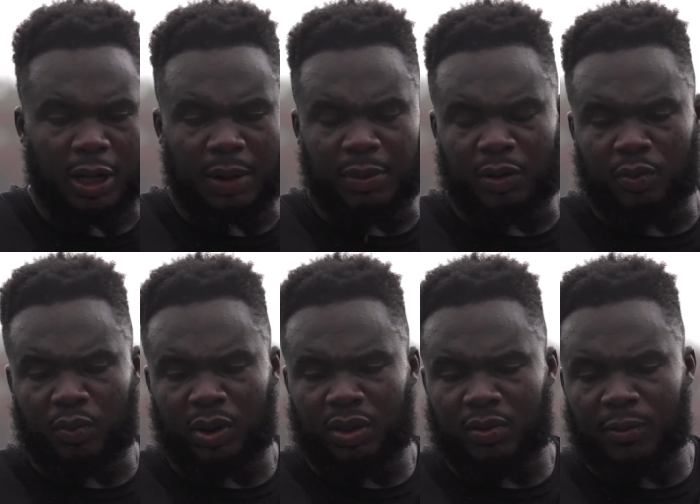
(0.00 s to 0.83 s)
I mean,
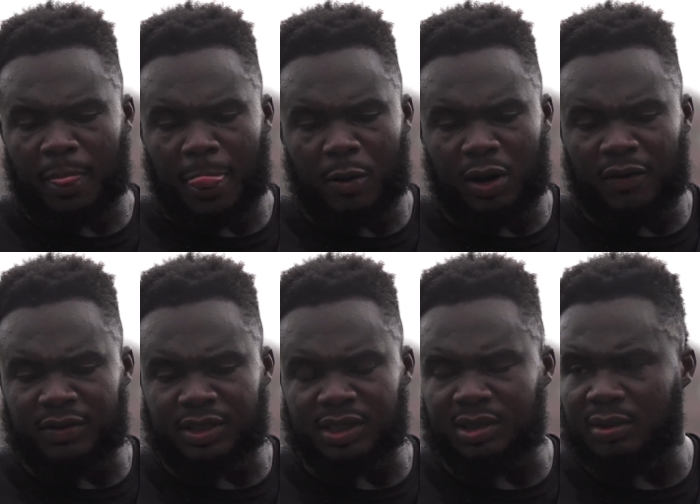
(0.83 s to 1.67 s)
whether whatever
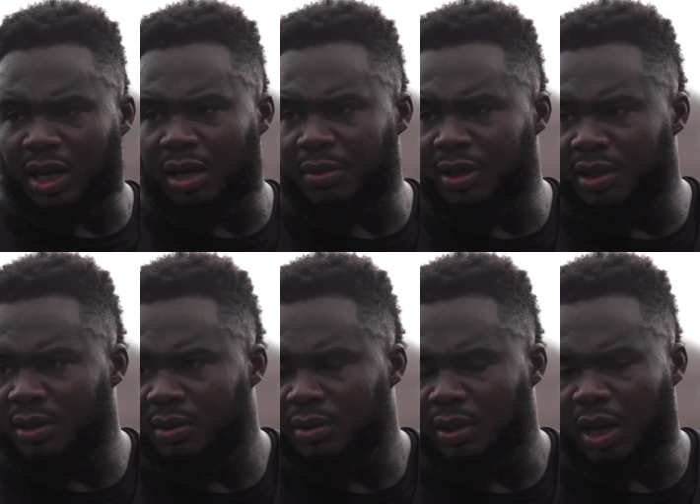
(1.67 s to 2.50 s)
system that I'm
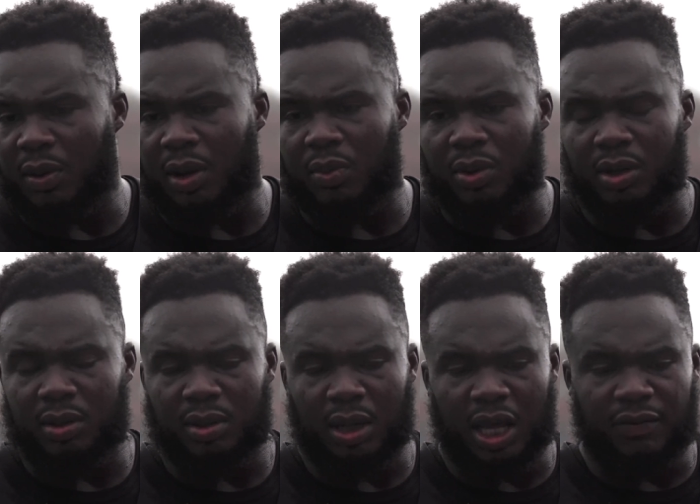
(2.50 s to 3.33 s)
in, I, I want
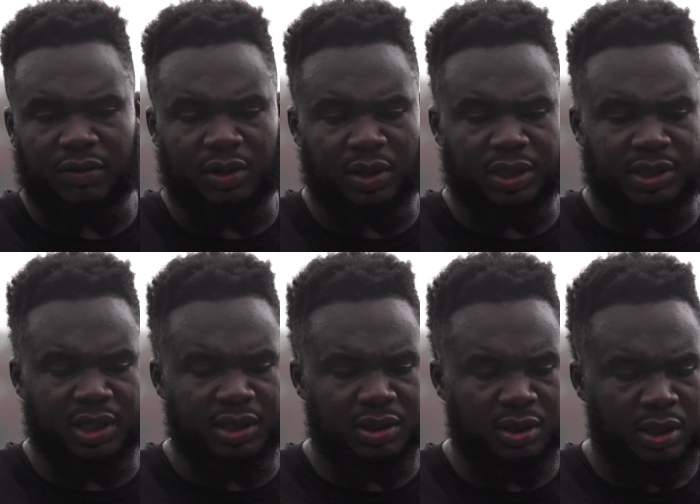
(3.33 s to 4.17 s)
to have a great
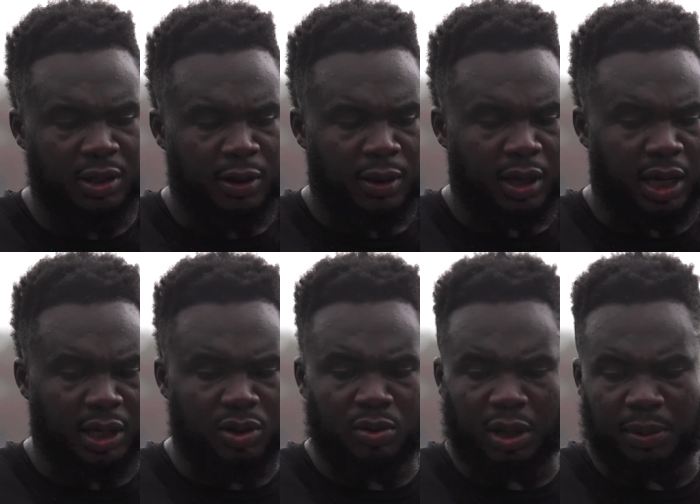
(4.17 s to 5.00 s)
season. I
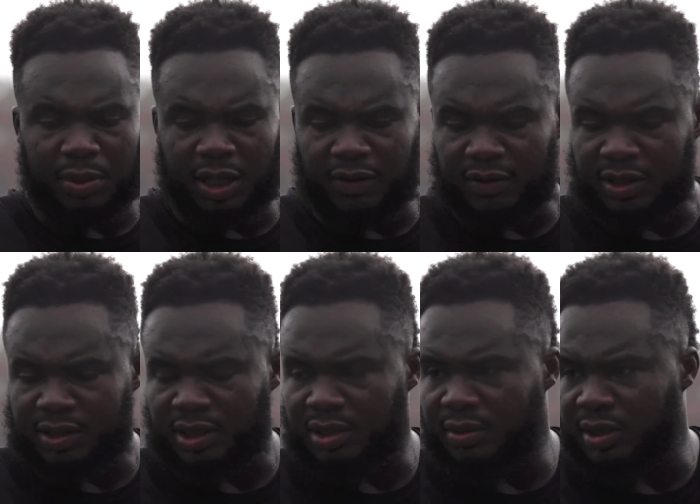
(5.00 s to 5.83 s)
do. I believe in this
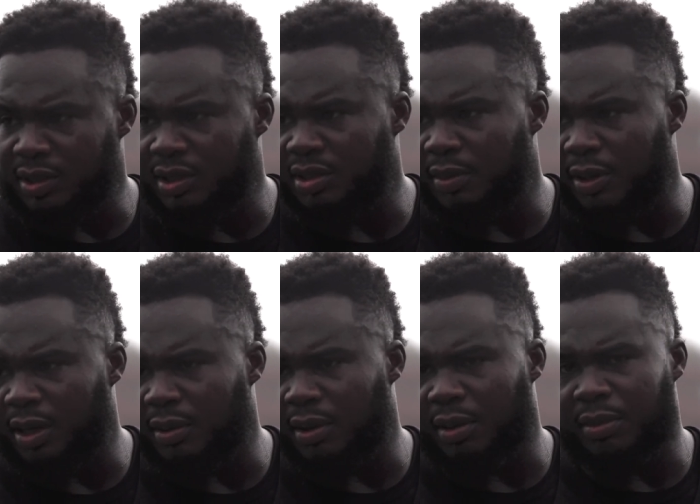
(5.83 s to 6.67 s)
system. The system I'm
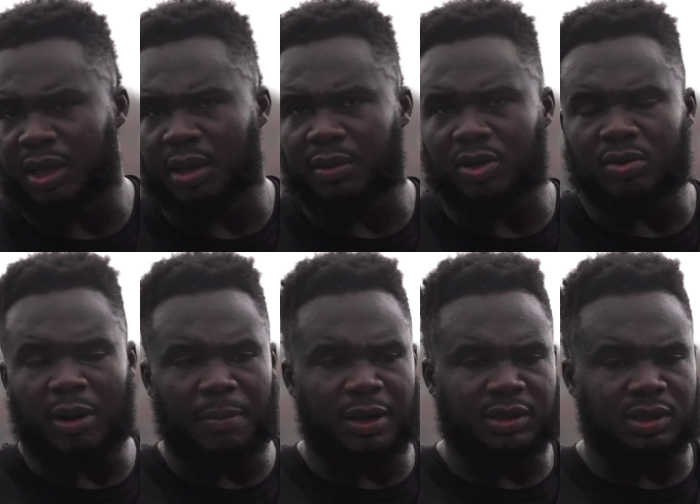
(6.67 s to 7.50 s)
in, I'm gonna do
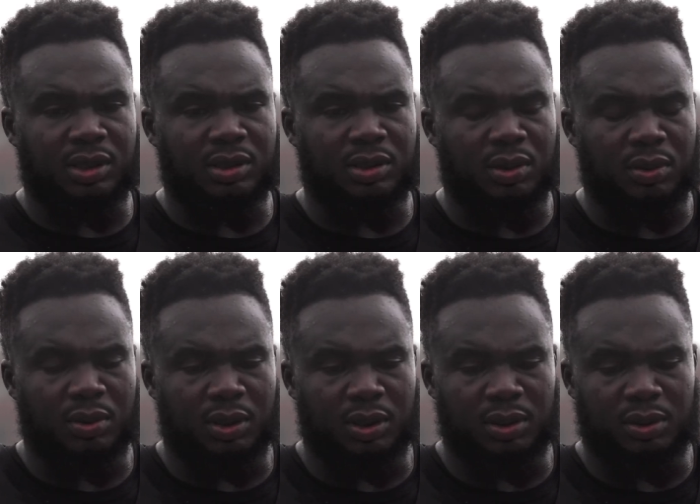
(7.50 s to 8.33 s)
my best in it. So,
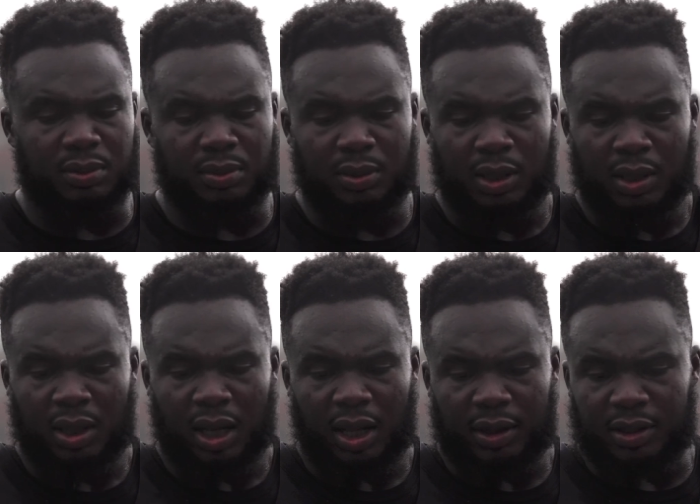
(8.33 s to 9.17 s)
um,
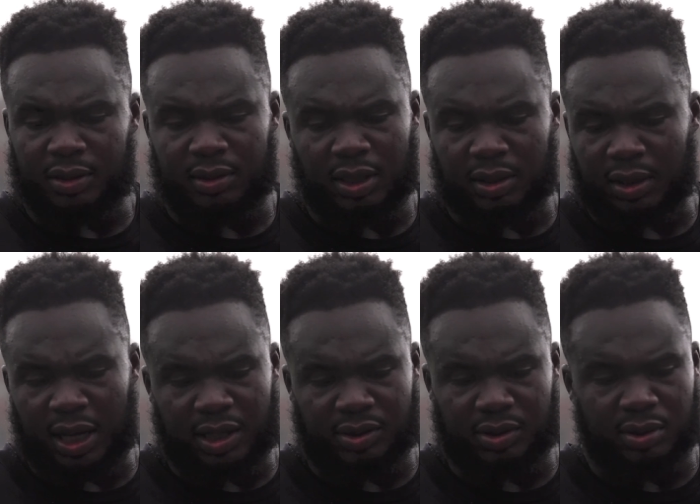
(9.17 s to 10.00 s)
the the, the
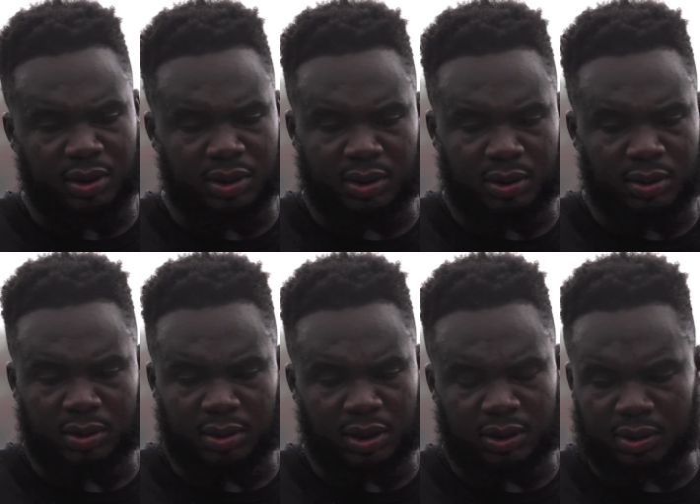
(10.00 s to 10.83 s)
answer is
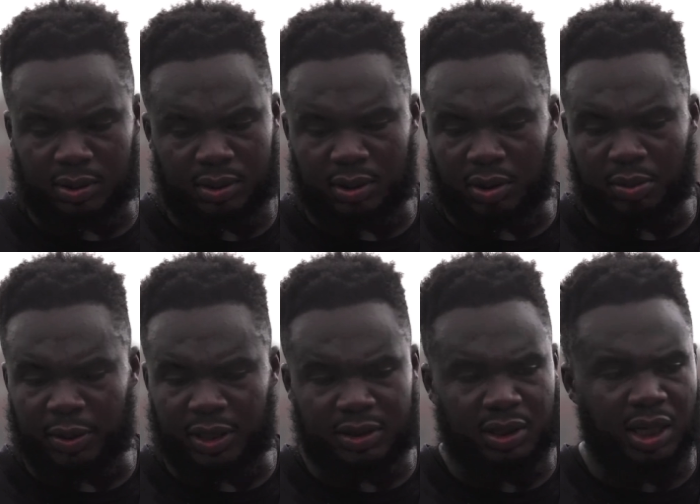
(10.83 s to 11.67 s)
is gonna
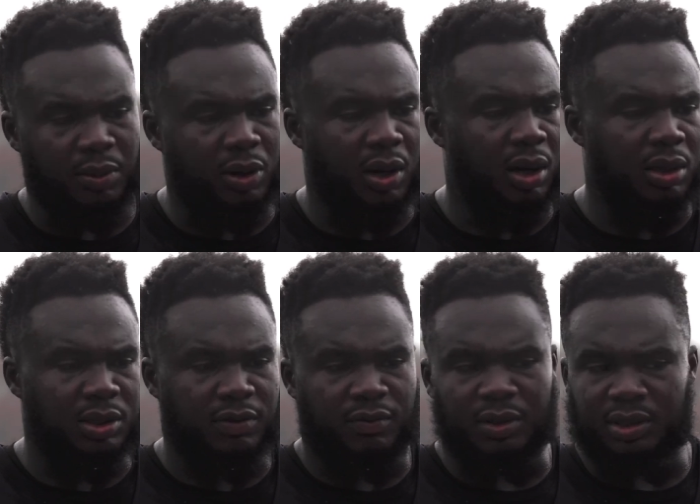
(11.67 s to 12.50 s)
be the same
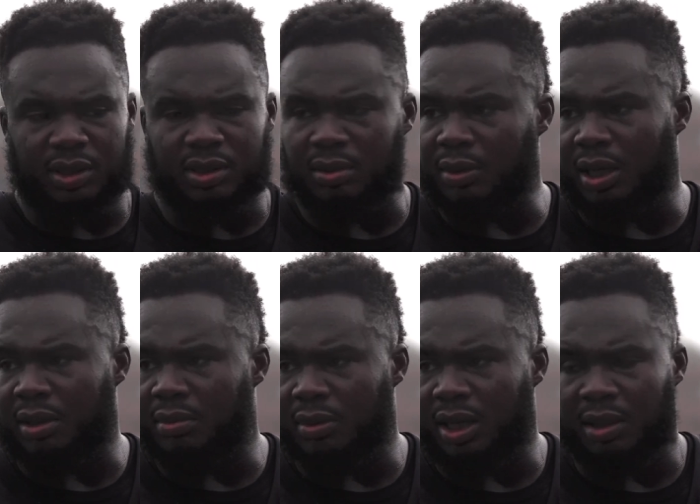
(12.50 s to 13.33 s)
regardless of what system that
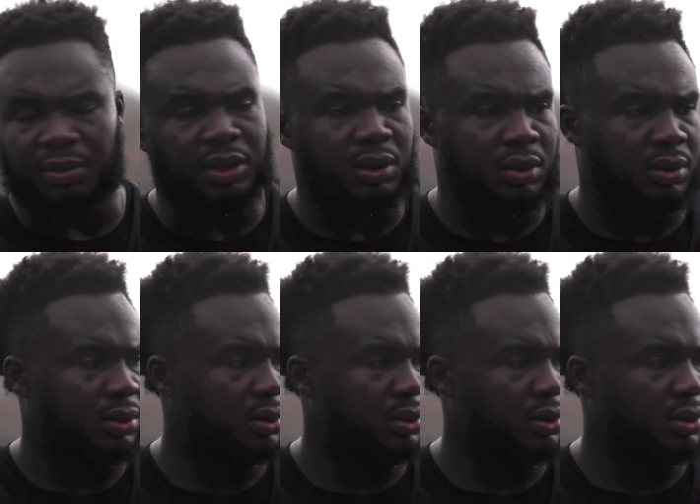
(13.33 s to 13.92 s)
I'm that I'm in.